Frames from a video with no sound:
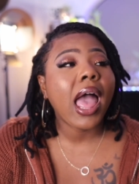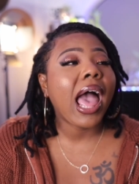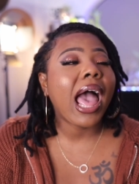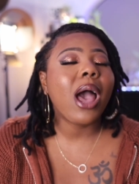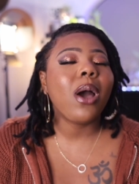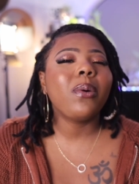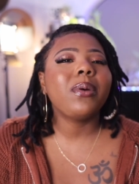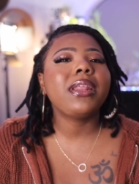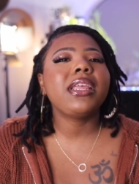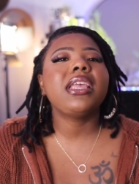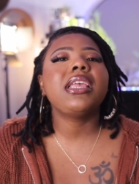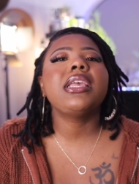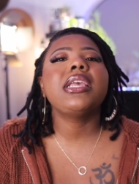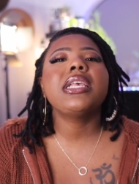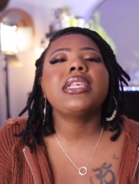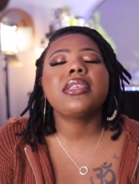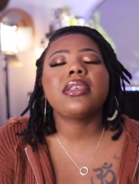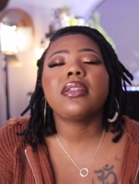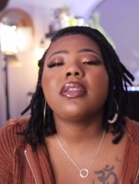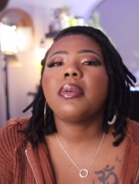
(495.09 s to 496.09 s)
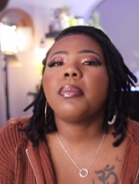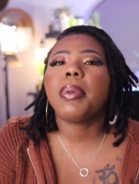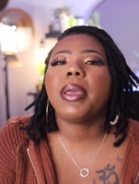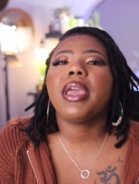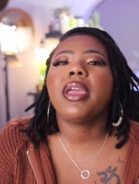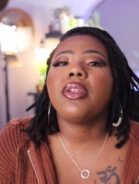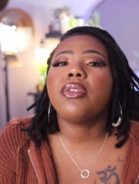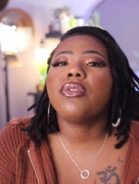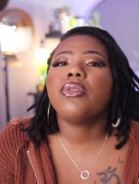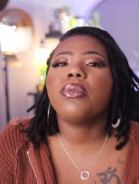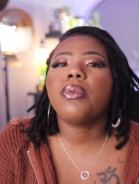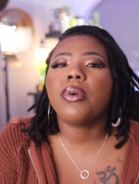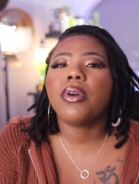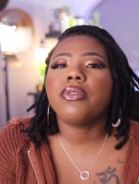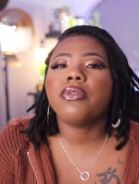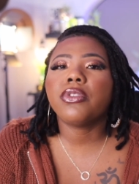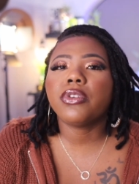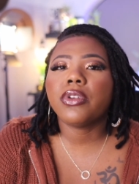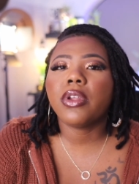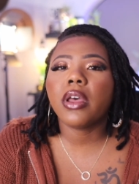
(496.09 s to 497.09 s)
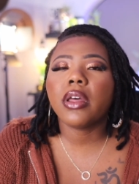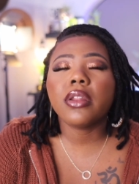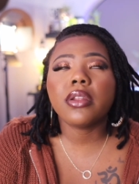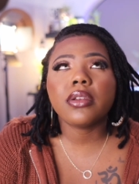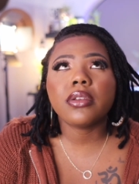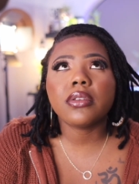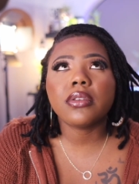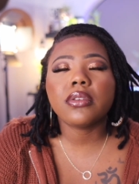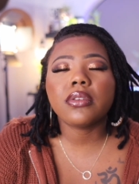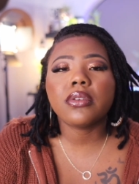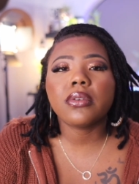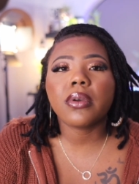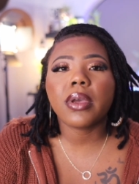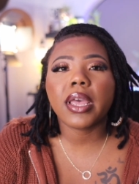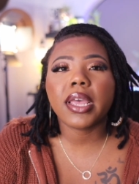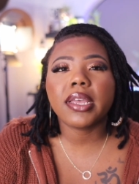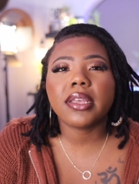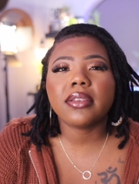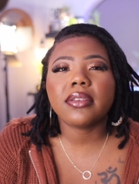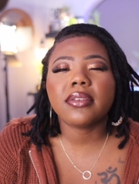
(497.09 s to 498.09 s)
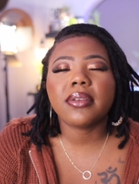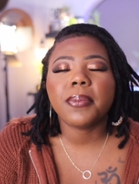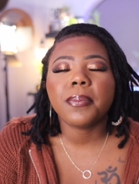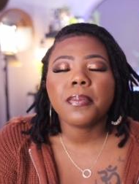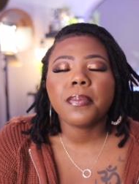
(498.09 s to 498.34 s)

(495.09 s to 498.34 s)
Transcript: I would easily pay $200, you guys.